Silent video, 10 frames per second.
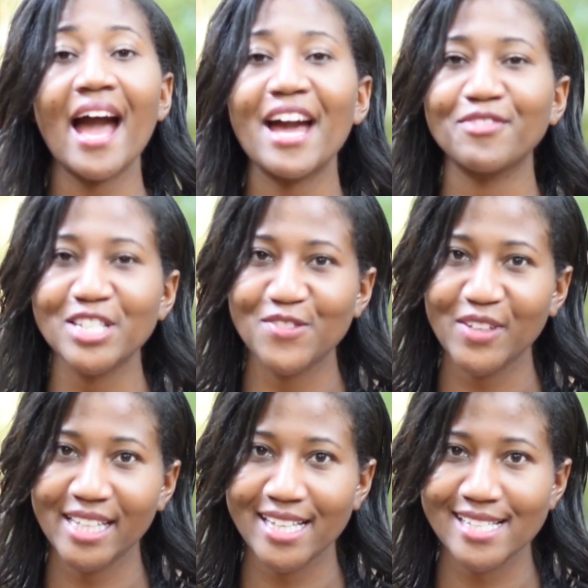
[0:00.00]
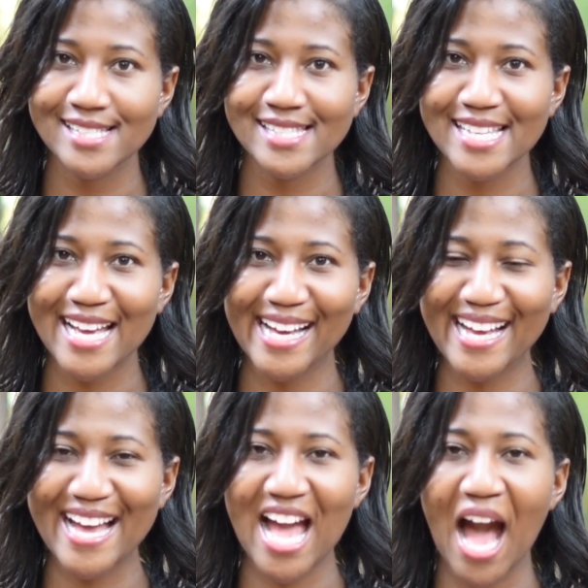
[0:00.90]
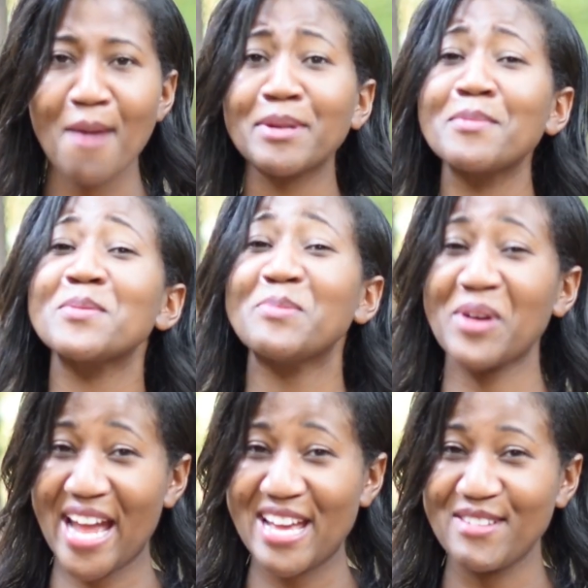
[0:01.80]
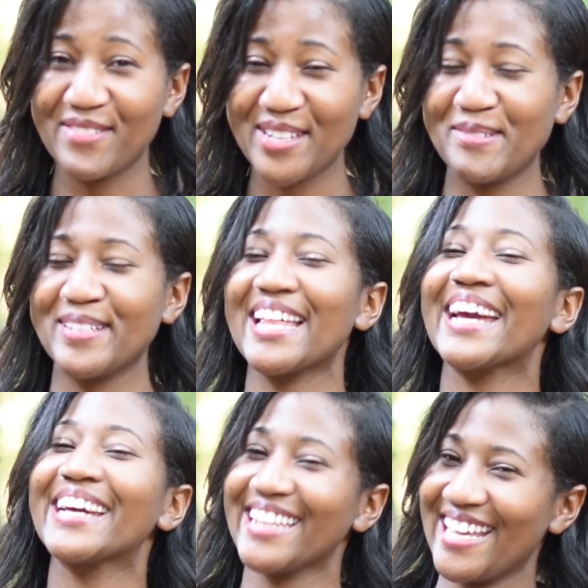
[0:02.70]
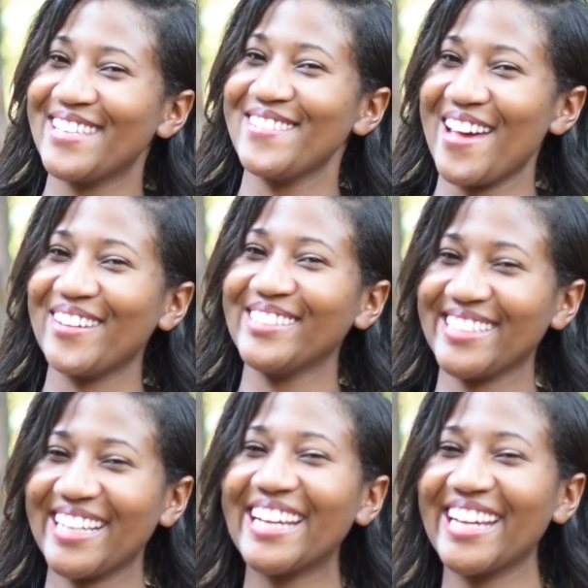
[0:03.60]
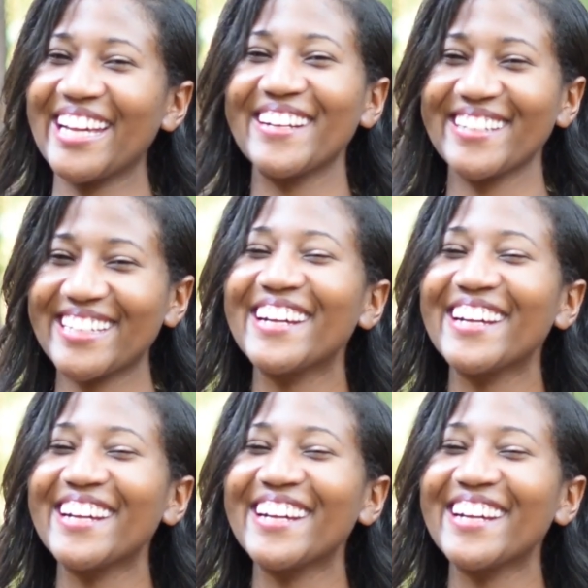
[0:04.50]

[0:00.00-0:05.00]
I have these feelings, I'm going to be brave, and I'm going to let you know, here